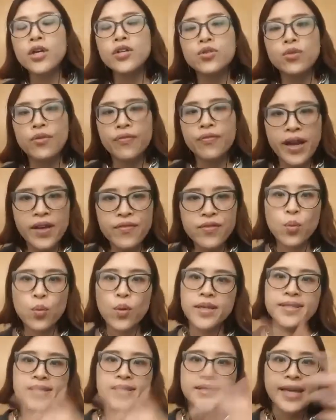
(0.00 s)
So if I ever
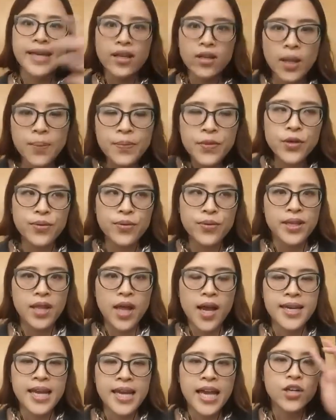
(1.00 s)
want to scale up the Green
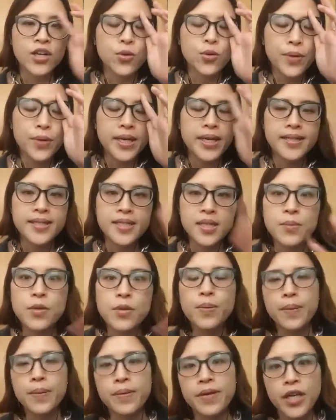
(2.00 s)
Line and create a
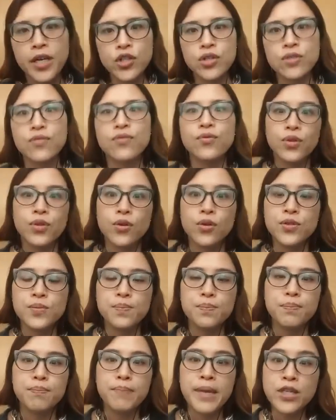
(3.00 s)
similar publication for
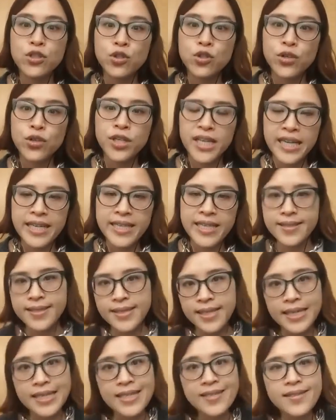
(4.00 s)
those major Canadian
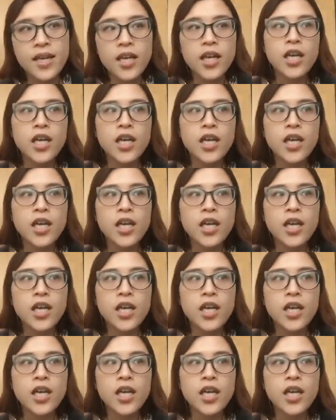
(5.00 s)
cities,